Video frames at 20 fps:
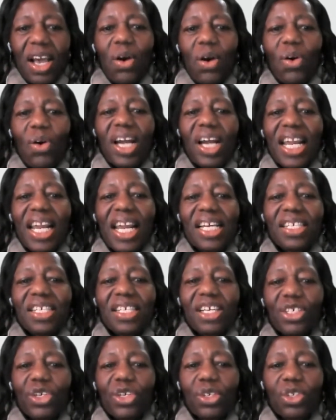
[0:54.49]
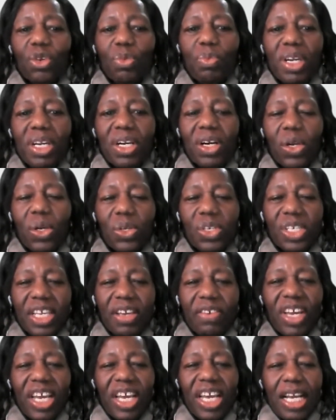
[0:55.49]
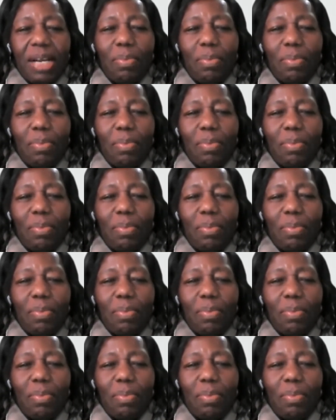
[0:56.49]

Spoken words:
organizations to be inclusive.